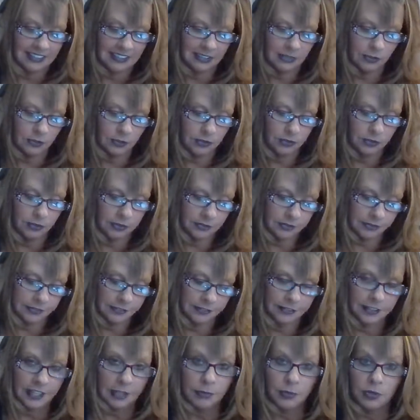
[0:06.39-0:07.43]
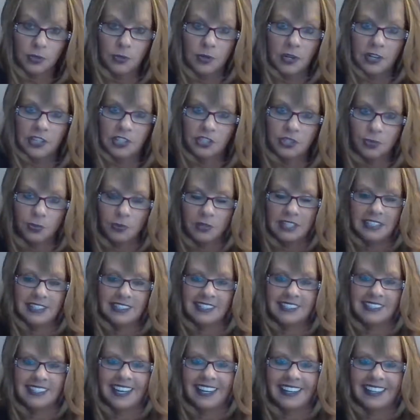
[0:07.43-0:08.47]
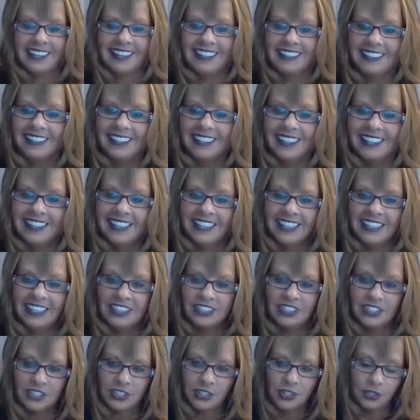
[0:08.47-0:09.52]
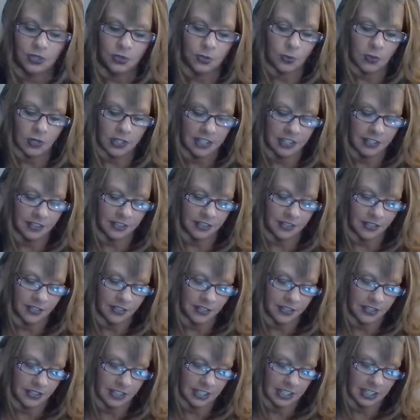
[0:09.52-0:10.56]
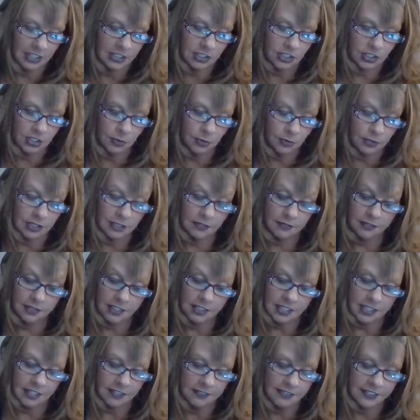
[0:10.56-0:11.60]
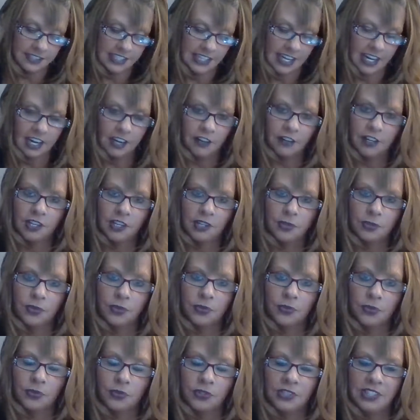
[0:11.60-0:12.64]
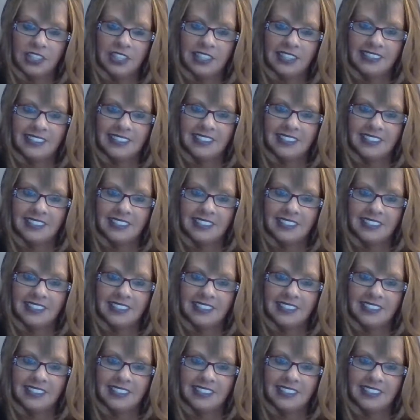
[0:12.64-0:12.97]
February 22nd to the 23rd Intuitive Love Tarot read.